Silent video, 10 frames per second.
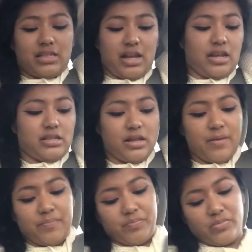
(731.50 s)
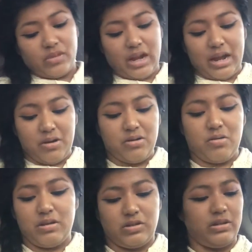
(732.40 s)
these. I don't know
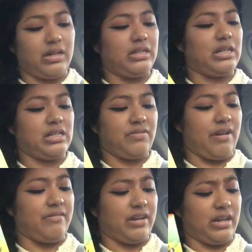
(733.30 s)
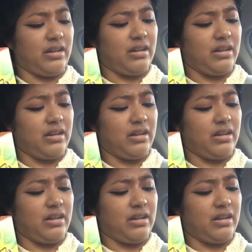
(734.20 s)
which one is his favorite.